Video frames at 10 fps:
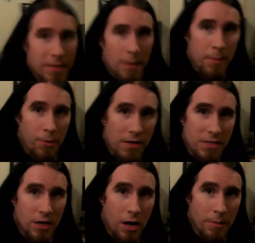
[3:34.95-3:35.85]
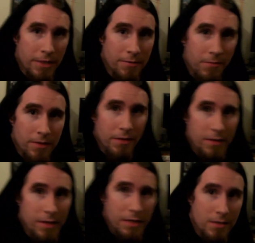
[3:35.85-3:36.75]
become a pricey hobby.
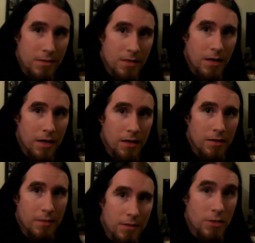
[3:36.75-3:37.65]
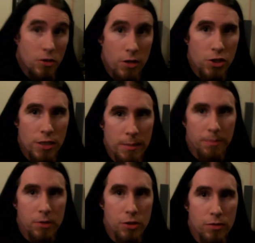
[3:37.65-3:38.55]
It's not
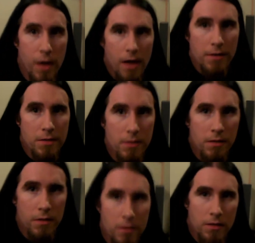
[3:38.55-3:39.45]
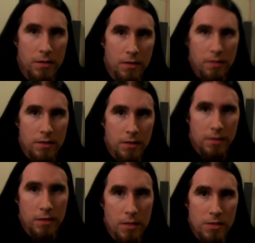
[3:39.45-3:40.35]
cheap to do that,
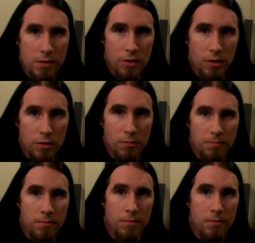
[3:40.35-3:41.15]
because you know